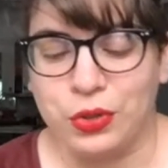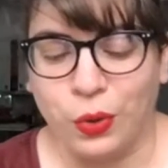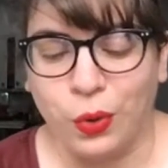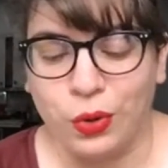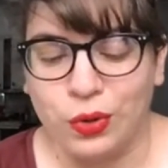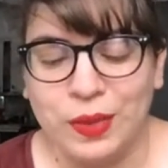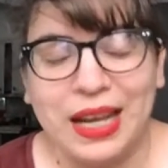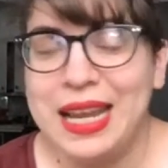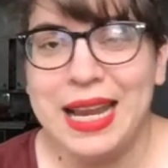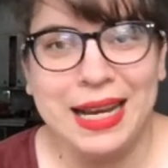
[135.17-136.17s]
hole, and
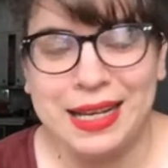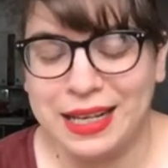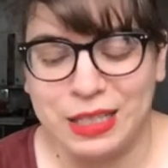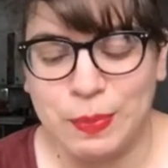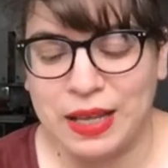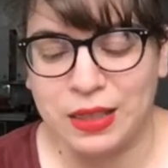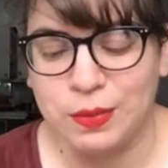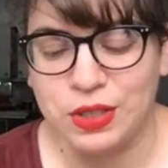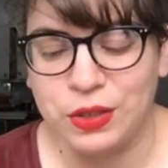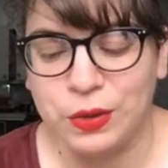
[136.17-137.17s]
he didn't expect them
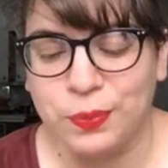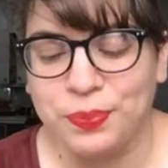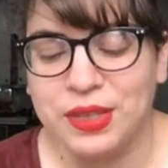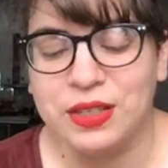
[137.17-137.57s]
to.